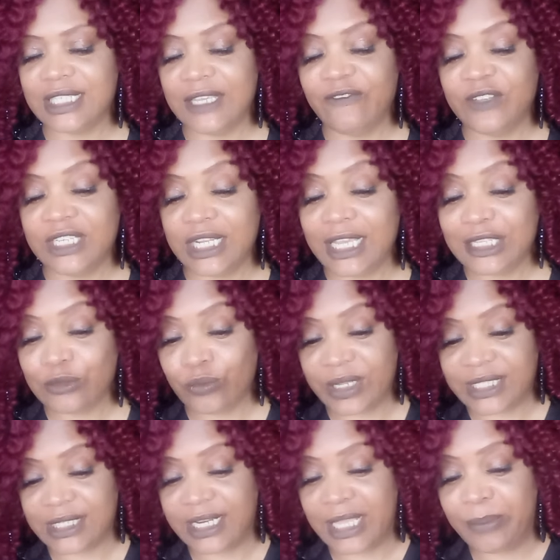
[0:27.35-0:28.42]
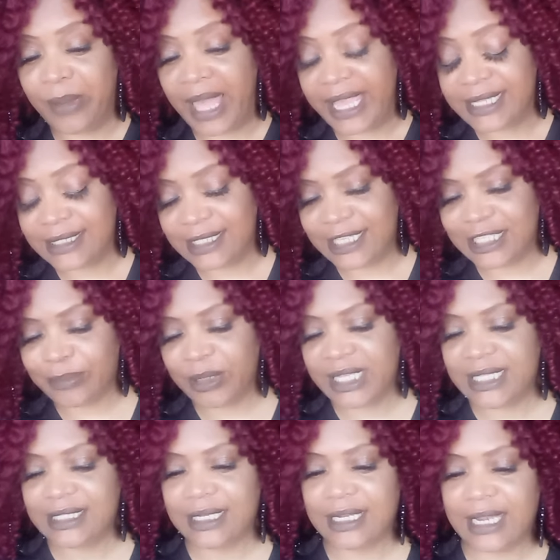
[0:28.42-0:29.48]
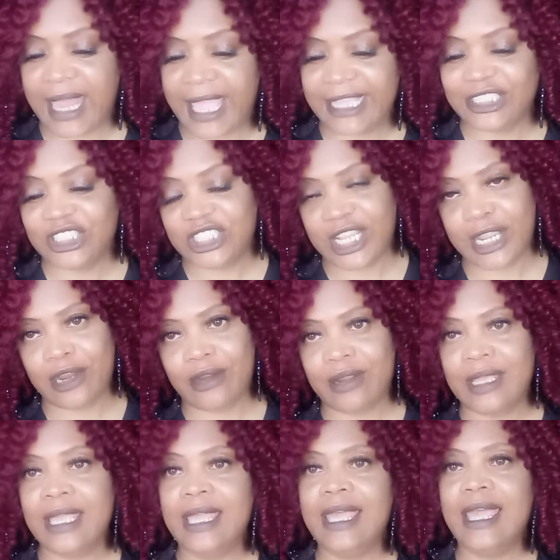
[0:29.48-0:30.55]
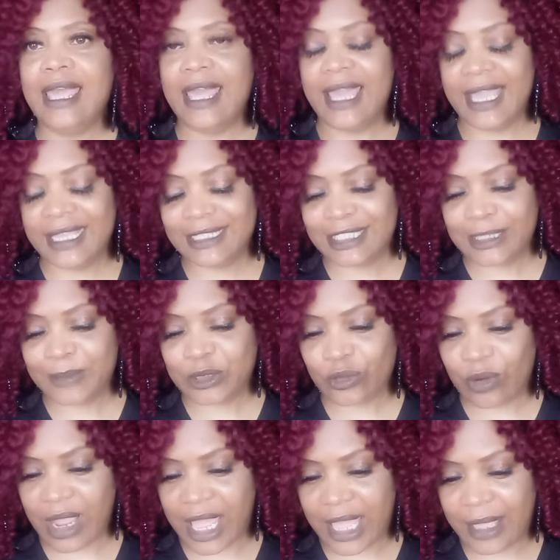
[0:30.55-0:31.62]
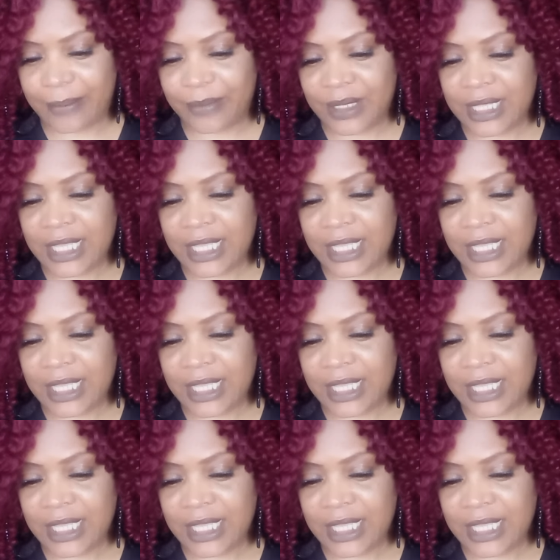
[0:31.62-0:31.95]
If it does resonate, Pisces, please like, share, and subscribe.